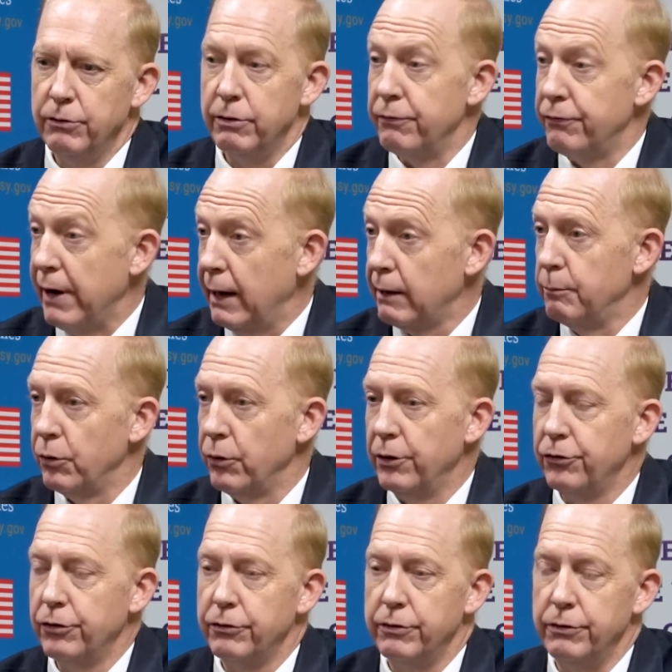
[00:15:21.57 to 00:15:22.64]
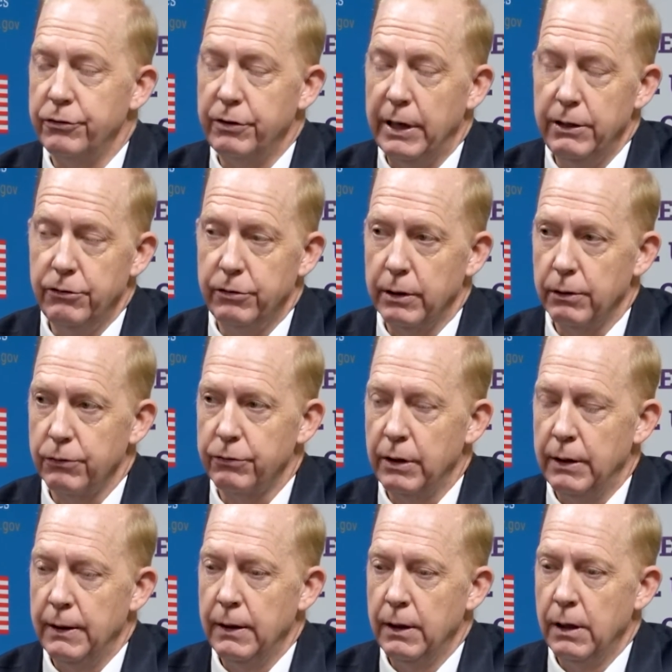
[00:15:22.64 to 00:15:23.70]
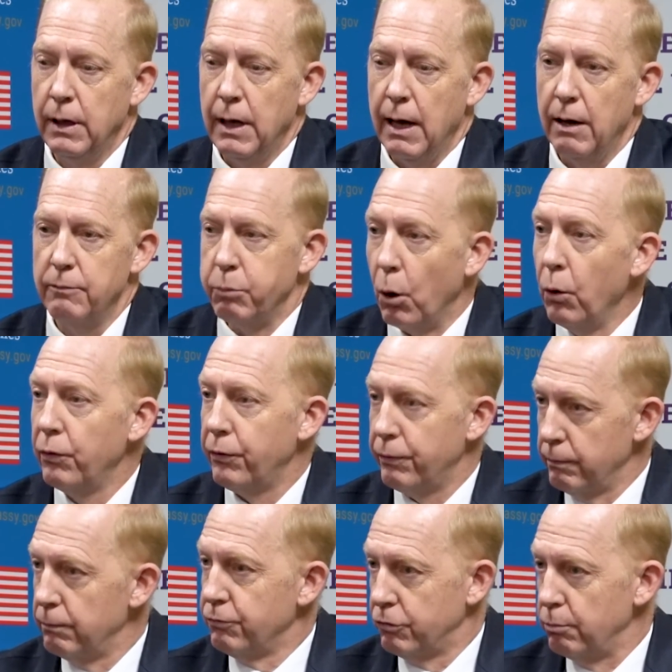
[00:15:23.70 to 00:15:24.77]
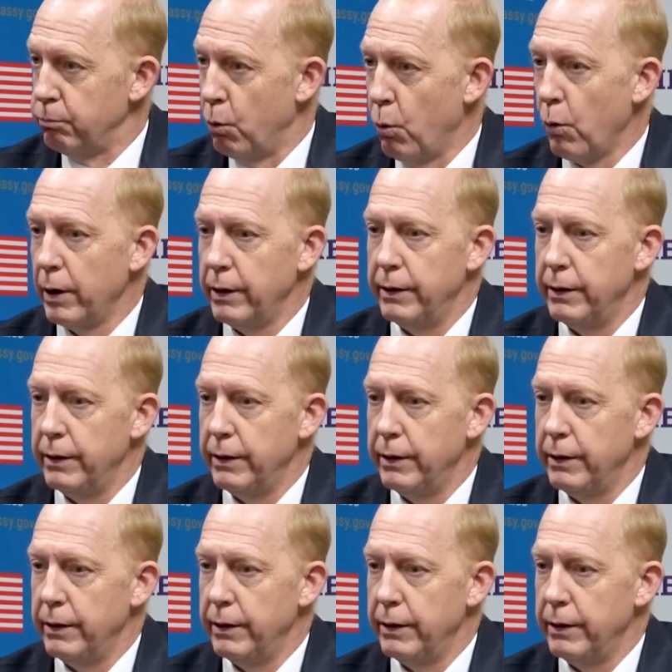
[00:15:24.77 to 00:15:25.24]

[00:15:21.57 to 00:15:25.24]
in fact, Mauritius and Seychelles have both supported